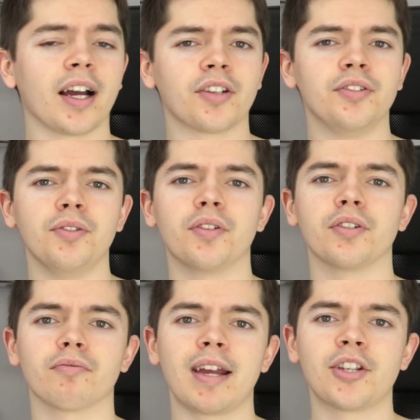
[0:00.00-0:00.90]
I can do the
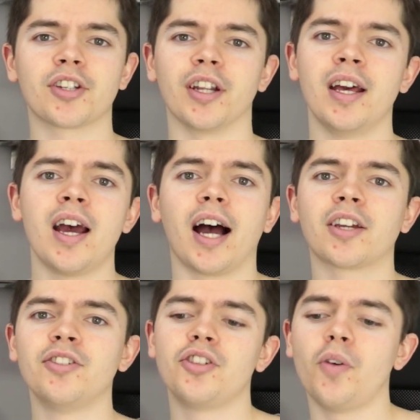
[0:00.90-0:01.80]
narration, I
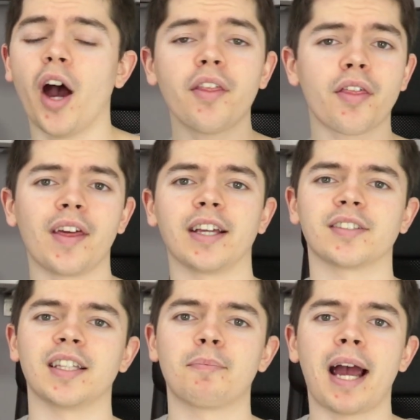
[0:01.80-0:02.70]
can do other
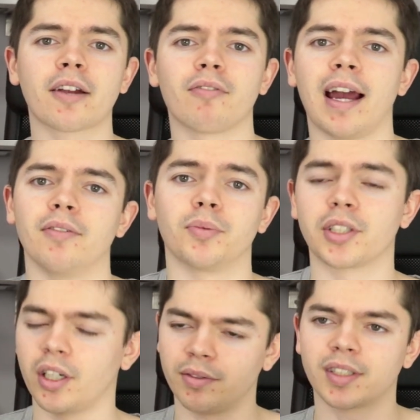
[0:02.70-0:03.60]
things in the background,
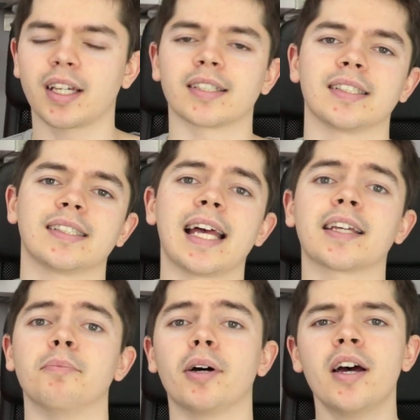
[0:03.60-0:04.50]
which I'll discuss in a
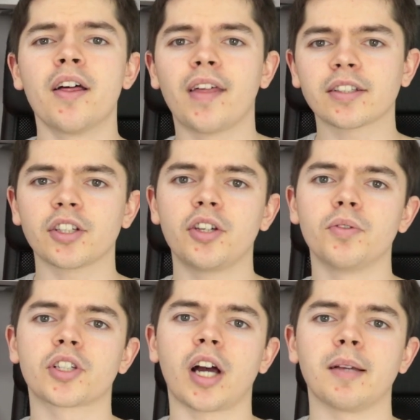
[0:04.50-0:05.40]
second, but that's a
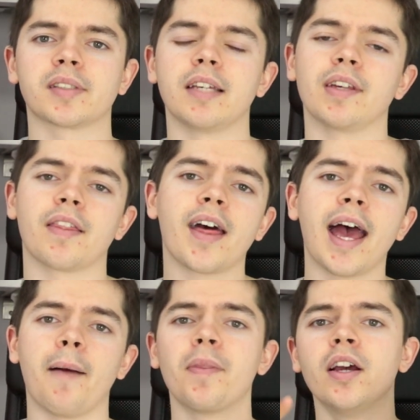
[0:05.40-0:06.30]
huge time saving
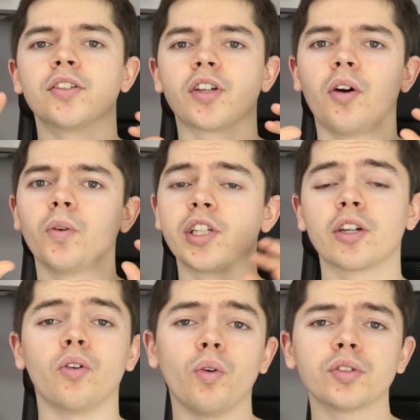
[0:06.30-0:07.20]
there. So she
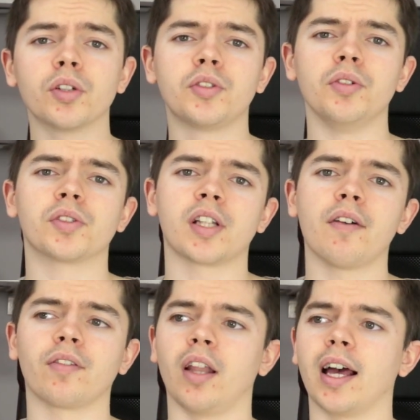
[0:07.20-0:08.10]
can also do
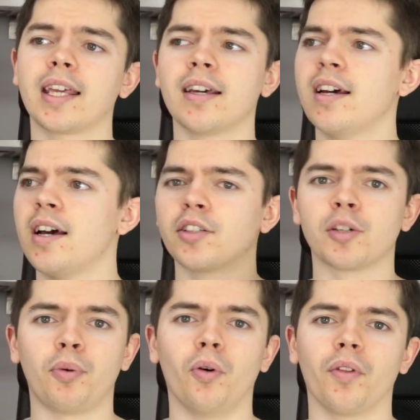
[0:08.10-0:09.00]
stuff like
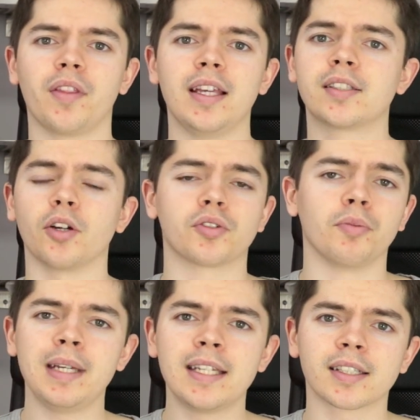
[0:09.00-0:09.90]
support the
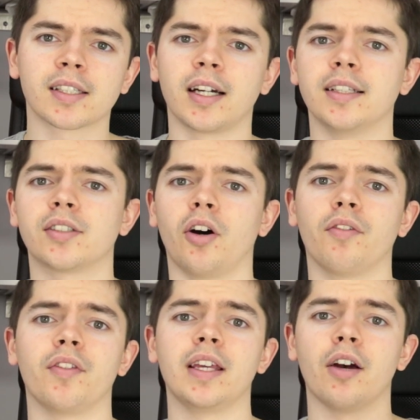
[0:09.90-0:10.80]
social media sides
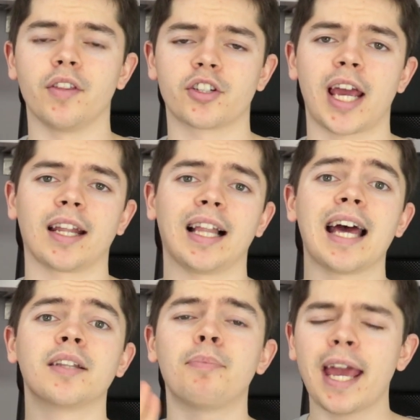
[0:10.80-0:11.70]
of the channel,
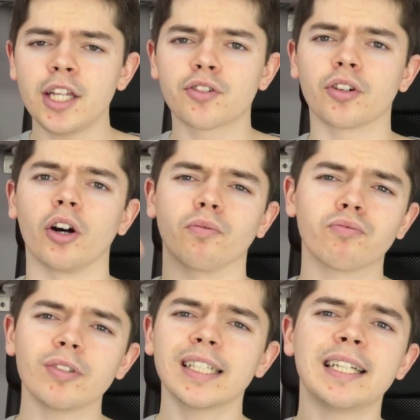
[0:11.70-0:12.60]
and Patreon.
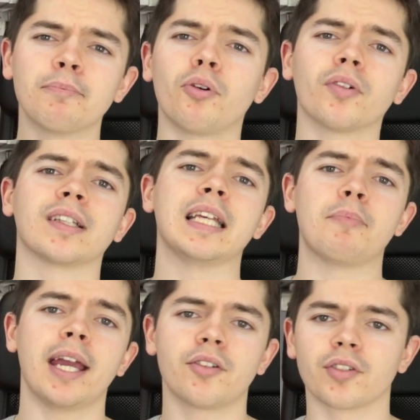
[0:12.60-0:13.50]
Really importantly,
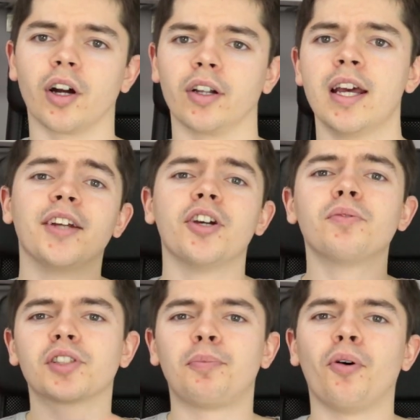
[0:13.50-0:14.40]
Patreon. I
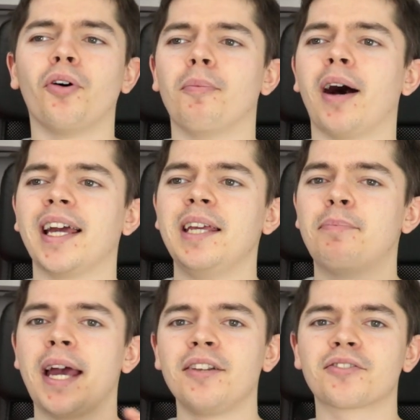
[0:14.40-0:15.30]
don't support my
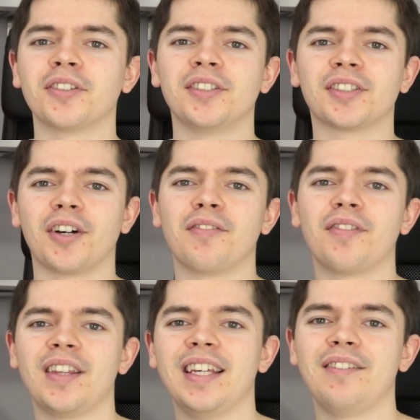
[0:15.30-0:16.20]
patrons
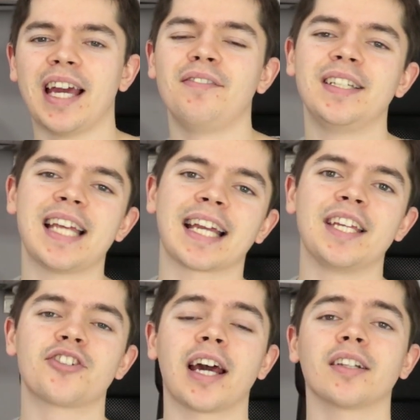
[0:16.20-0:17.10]
of the AV
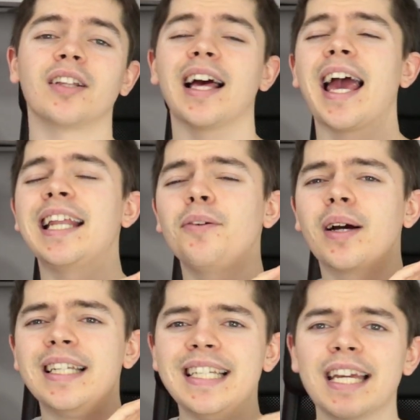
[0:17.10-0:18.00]
Techie channel
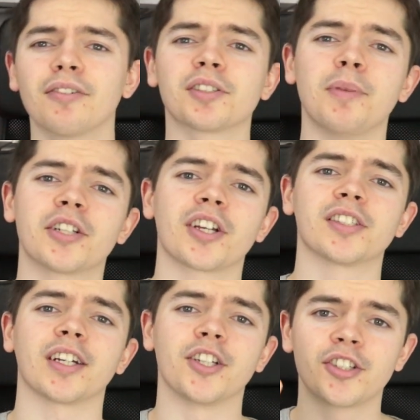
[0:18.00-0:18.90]
anywhere near as much
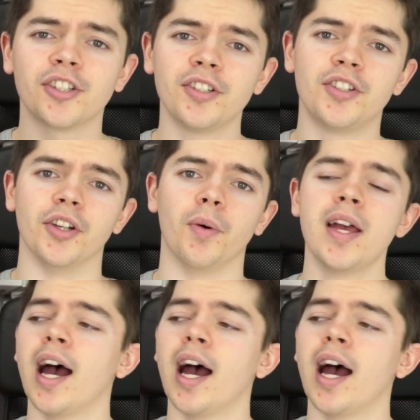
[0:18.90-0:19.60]
as I should do,